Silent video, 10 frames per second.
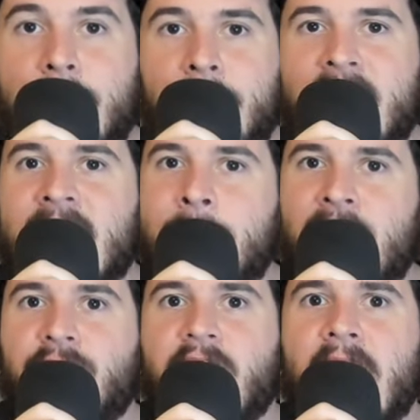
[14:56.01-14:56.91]
But give me your
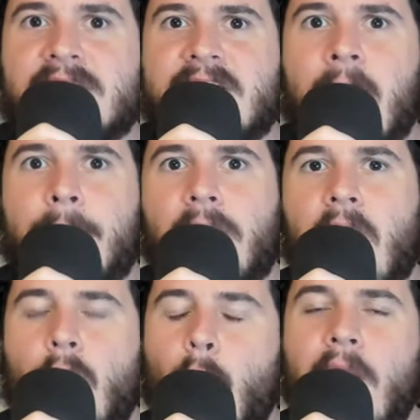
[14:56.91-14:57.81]
thoughts down below.
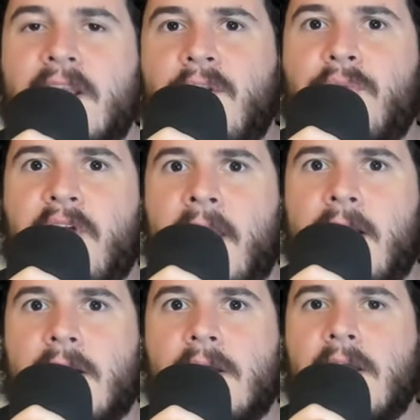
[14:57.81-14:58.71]
What did you think
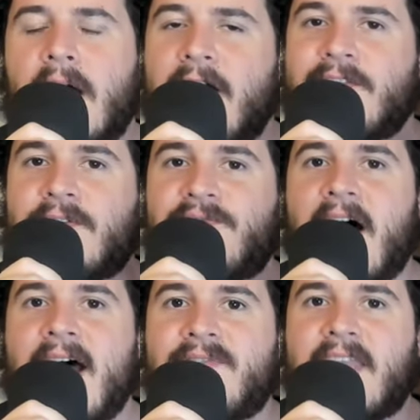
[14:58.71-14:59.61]
of the
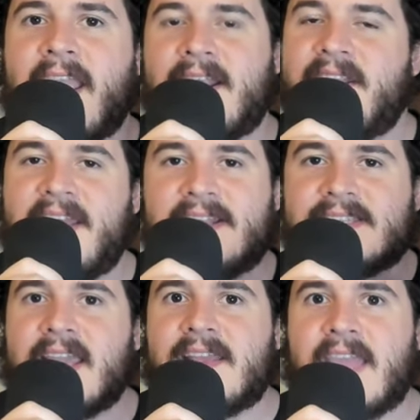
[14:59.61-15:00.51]
five candidates
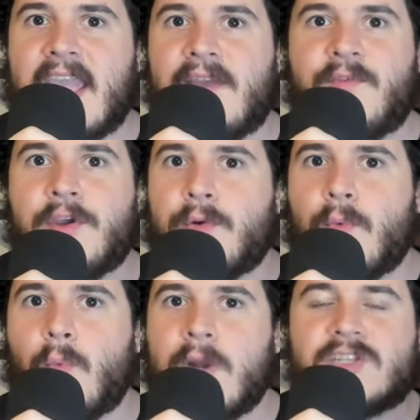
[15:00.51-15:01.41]
I gave you?
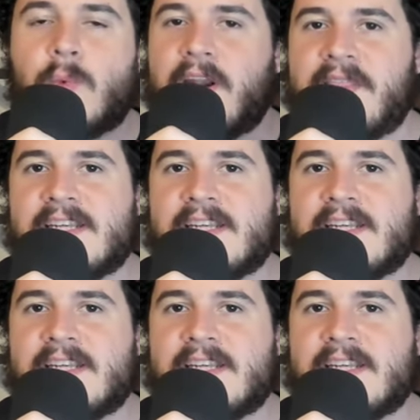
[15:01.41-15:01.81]
Which one of these